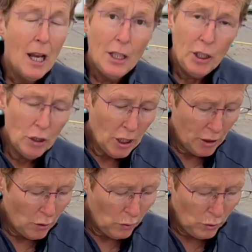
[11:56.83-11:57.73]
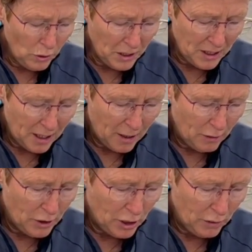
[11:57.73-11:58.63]
You can also
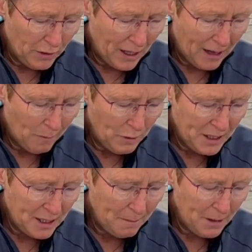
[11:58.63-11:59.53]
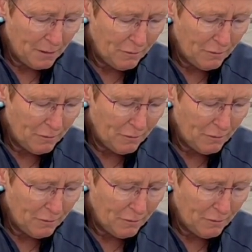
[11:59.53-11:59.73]
do that with some of the